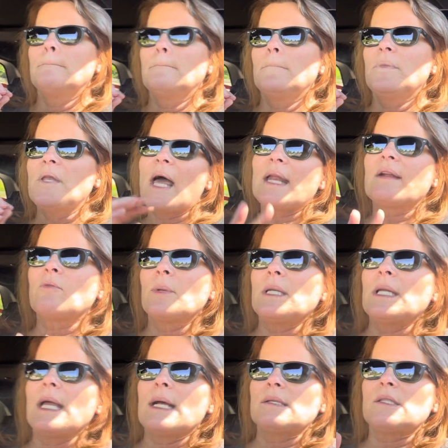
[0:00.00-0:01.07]
not
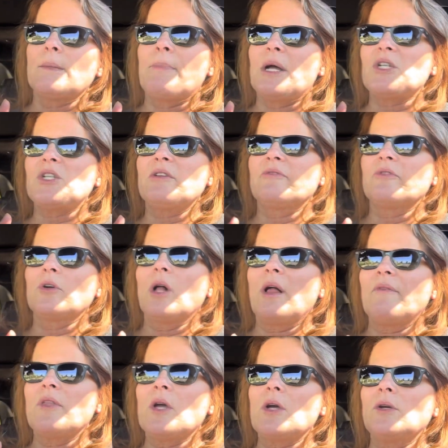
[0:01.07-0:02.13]
everybody has the budget for
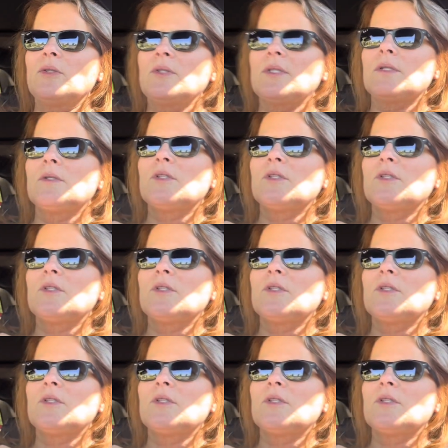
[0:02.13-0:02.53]
all of those.